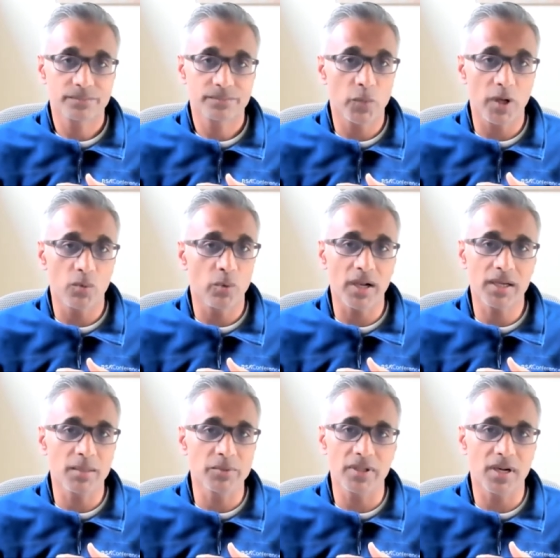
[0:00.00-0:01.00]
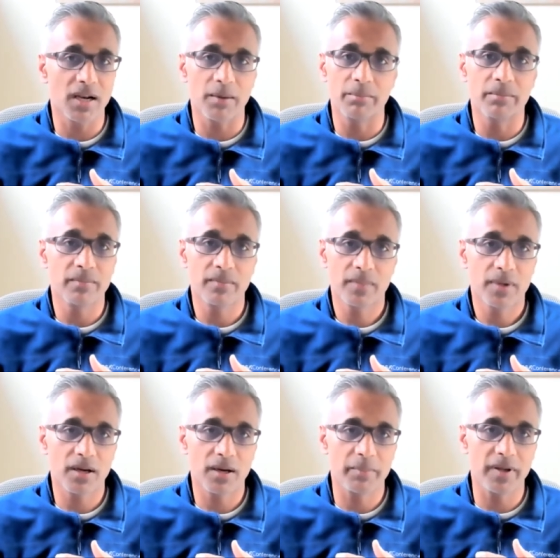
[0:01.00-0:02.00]
Well, welcome to the club.
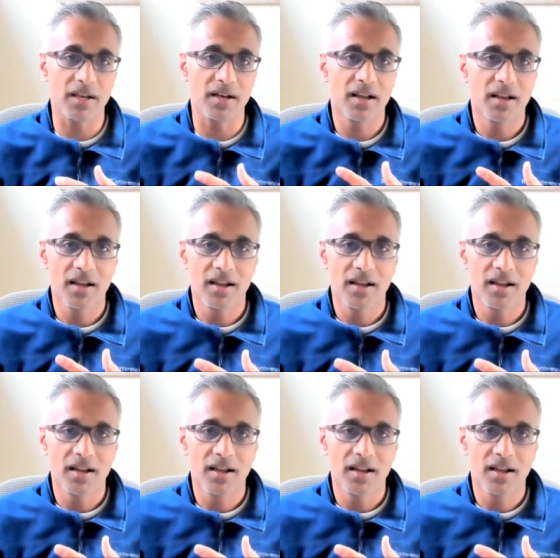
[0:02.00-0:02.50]
I mean,